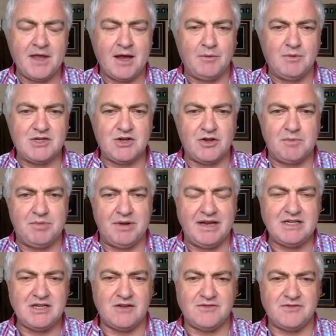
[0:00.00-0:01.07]
And we saw the
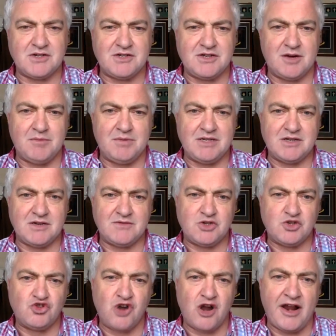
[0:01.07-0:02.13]
police officers, the armed police officers,
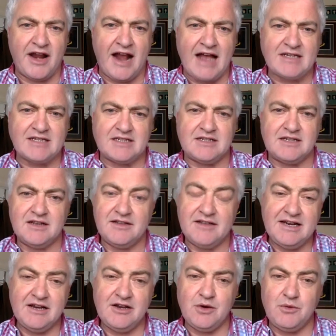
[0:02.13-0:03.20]
running at it. They
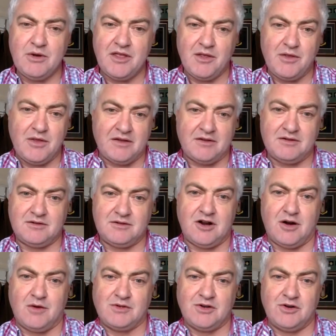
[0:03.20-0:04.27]
didn't know whether that
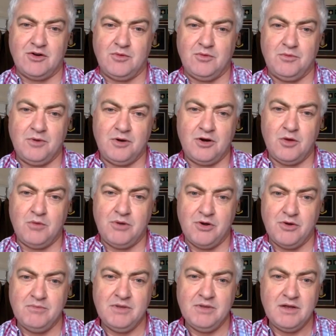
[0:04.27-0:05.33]
car was going to go
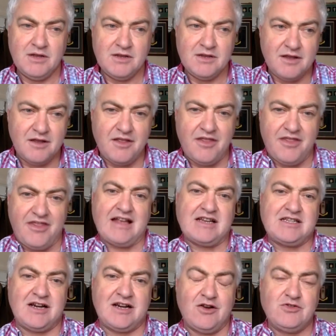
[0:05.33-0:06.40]
boom. That's
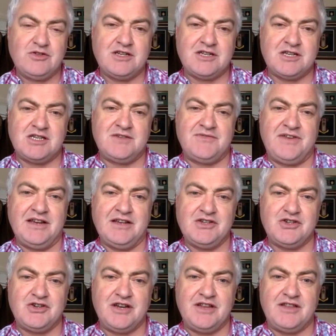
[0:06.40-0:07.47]
the closest in civilian
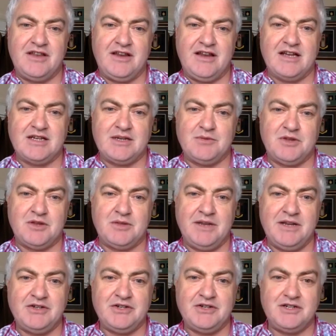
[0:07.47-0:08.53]
street that you get to what the
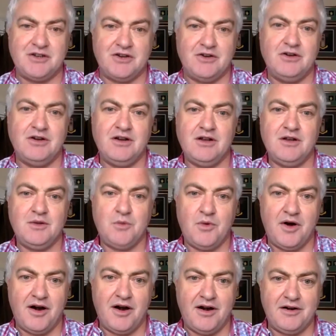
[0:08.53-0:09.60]
military do,
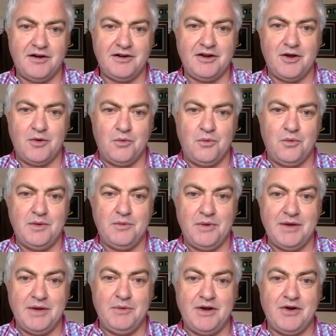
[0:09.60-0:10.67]
where, you know,
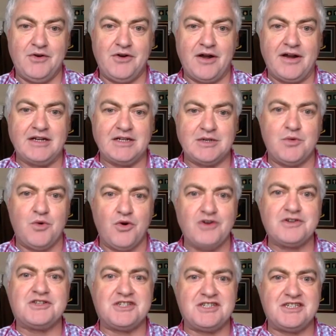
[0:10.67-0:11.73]
we go running
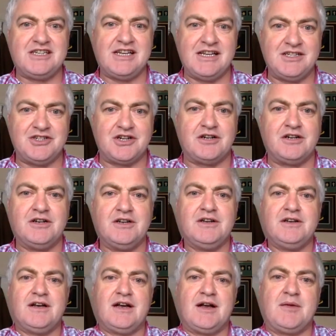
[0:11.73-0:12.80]
towards danger
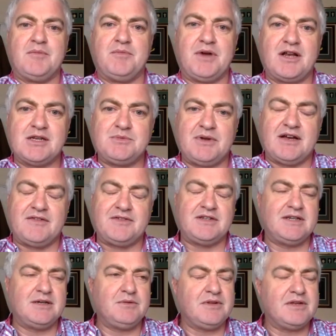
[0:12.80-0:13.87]
because we have to
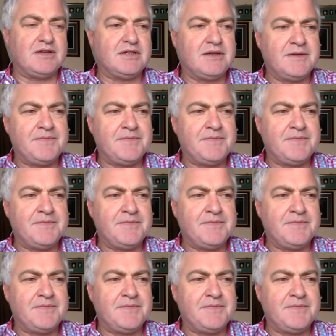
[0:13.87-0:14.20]
deal with it.